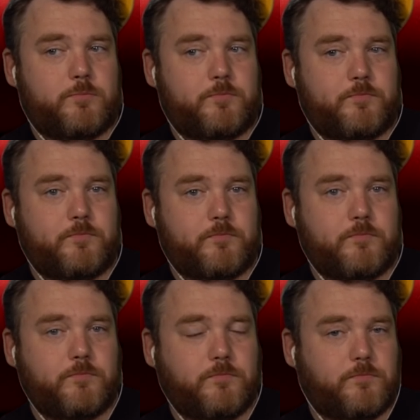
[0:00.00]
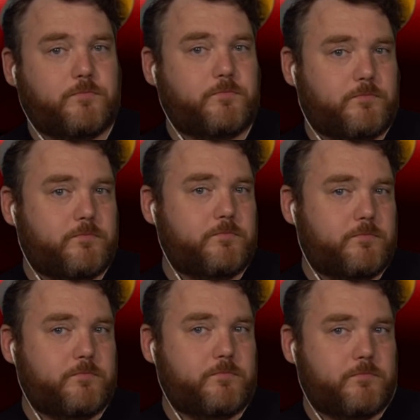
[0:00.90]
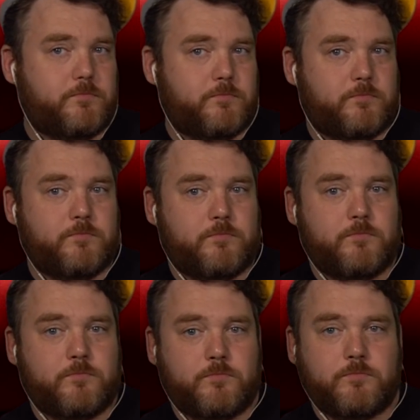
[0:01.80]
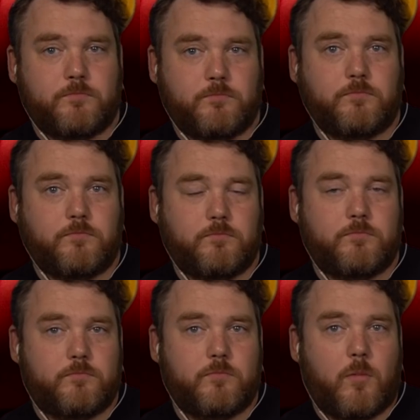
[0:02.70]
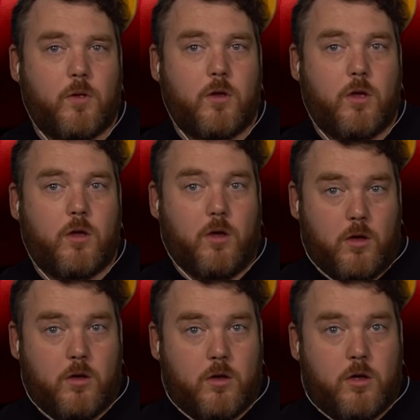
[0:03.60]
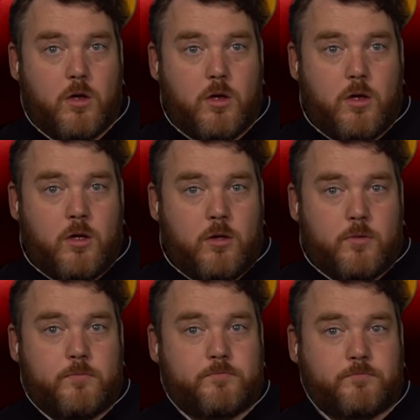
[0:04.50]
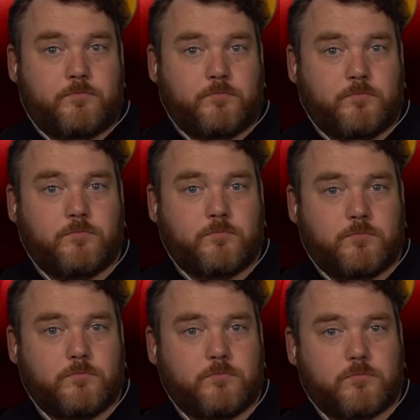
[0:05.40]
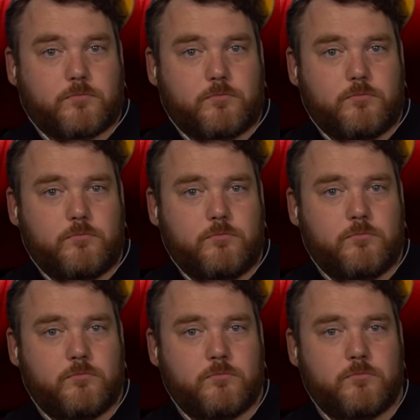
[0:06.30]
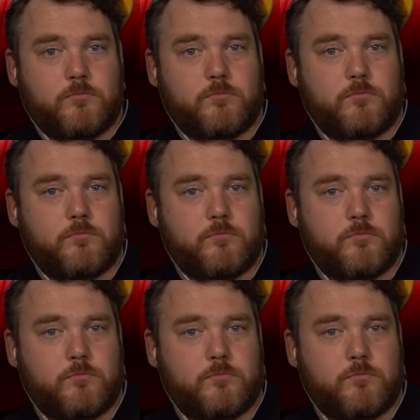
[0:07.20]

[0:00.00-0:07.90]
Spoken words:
(not speaking)